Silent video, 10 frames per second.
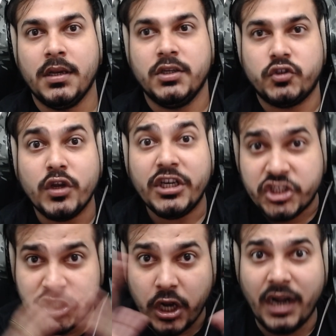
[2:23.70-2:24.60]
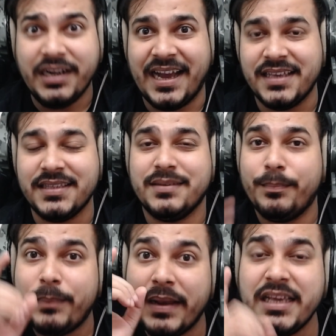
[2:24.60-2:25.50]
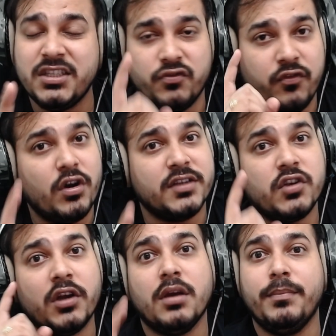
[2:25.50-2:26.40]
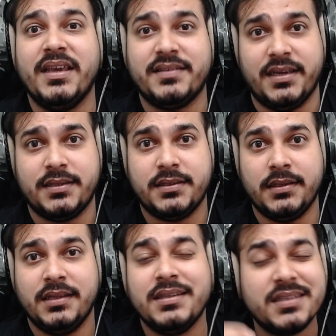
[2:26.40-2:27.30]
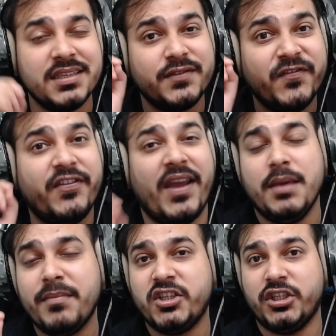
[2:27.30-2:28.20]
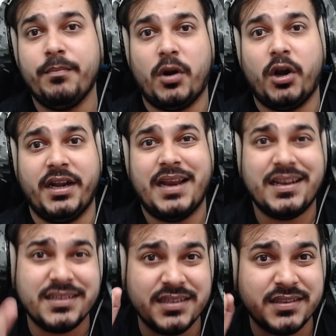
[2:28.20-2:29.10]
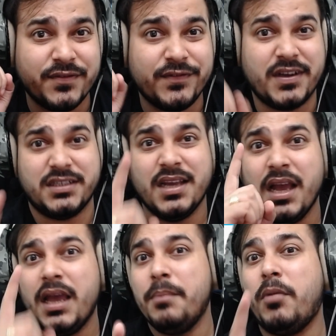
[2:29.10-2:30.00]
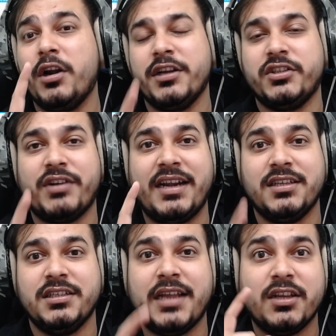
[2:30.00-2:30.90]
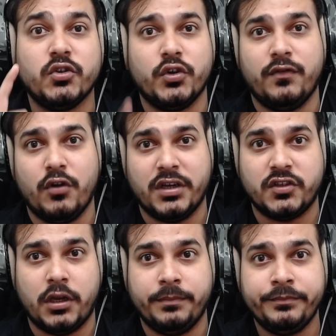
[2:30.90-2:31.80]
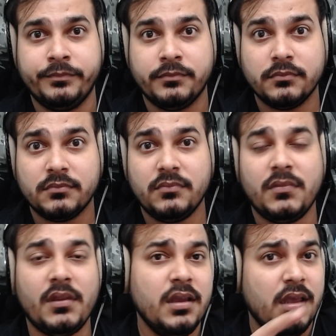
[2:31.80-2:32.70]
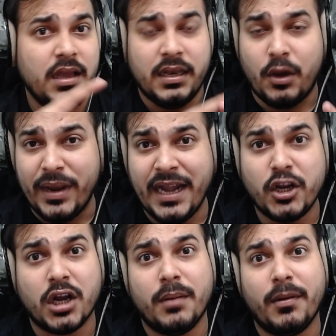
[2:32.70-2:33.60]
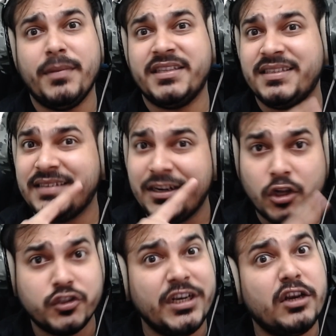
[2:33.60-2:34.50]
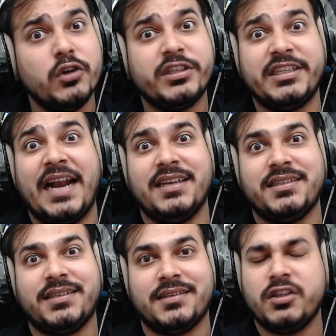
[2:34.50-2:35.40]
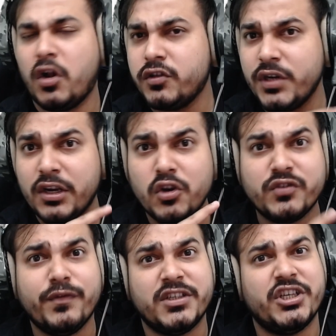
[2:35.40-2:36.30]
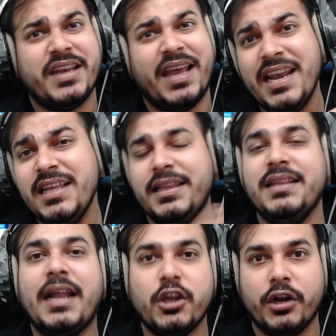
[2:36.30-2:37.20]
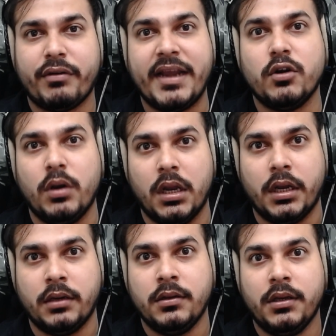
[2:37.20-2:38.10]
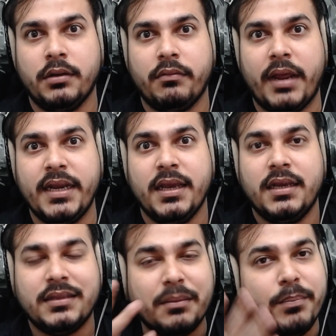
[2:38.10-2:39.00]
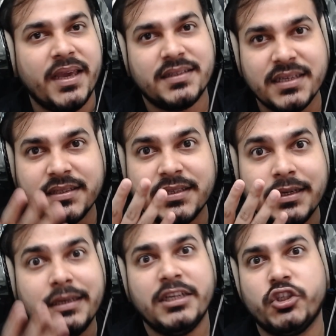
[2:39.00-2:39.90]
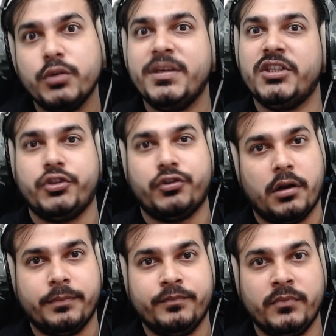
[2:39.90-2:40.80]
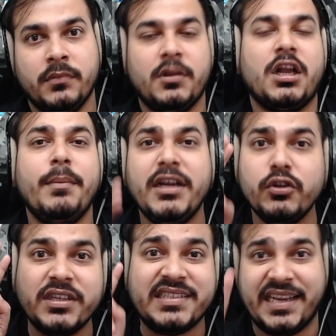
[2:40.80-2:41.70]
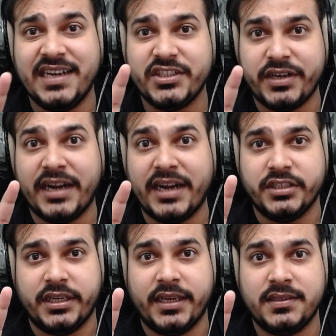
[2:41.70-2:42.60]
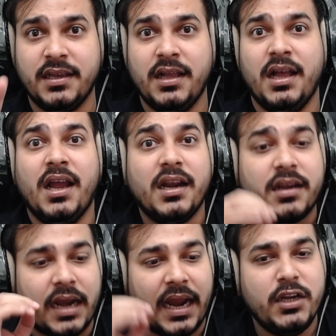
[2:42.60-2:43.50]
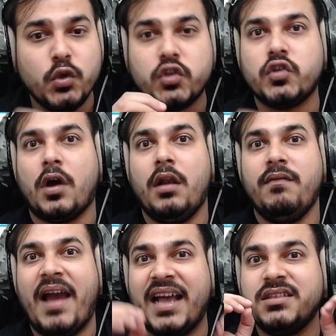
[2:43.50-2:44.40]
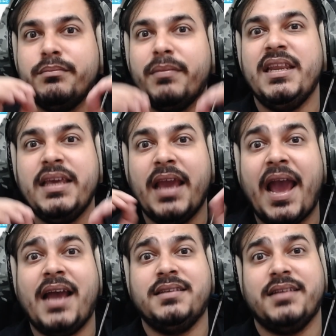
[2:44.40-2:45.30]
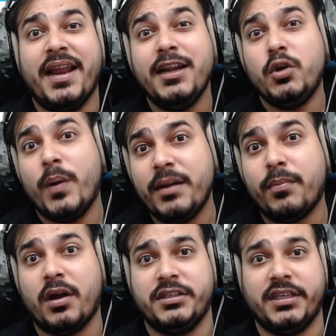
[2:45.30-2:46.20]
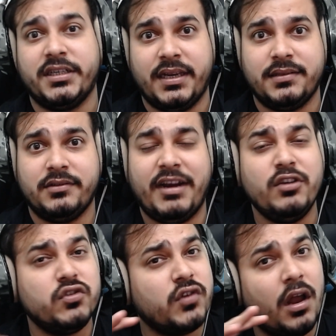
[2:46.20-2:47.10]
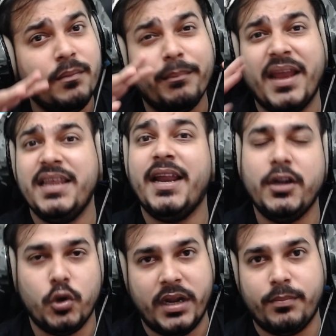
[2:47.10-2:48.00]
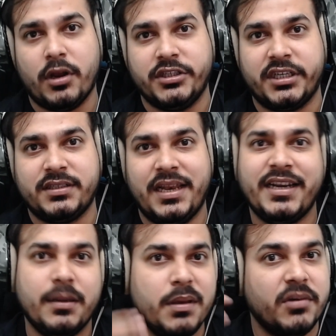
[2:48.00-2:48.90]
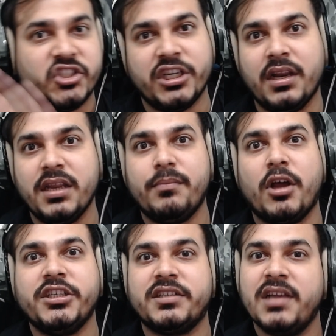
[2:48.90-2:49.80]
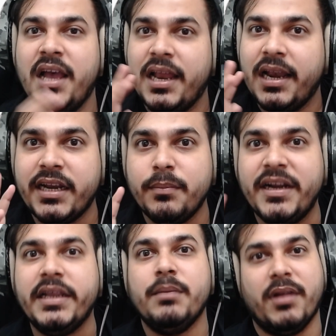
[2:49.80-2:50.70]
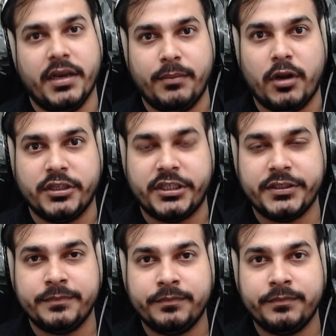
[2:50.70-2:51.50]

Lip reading: So in short, guys, please focus on your basics. This is very much important. And this is the first important strategy that you should focus on. Now, when I talk about basics, it also includes statistics. It also includes vision, anything that you're trying to learn, right? The basics needs to be strong. Now, coming to the second strategy, guys, try to solve as many as end-to-end projects, guys. Try to solve many end-to-end projects. Let it be machine learning projects. Let it be deep learning projects.